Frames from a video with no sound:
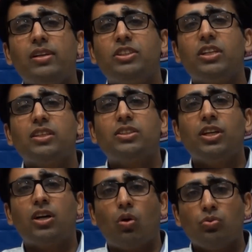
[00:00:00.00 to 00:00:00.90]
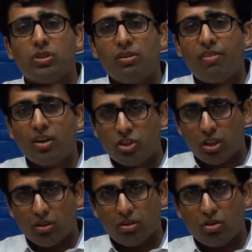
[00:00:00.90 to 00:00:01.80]
GST Council
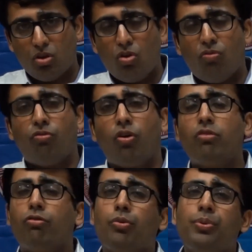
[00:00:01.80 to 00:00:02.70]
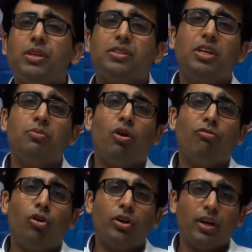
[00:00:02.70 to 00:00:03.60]
function? What would be the scheme
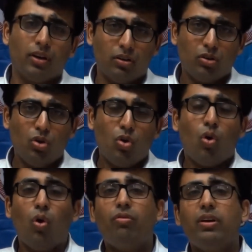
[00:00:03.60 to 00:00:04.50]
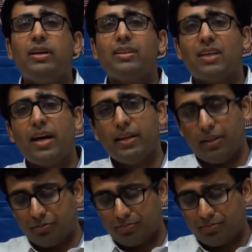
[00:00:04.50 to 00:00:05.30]
of voting? Who will decide?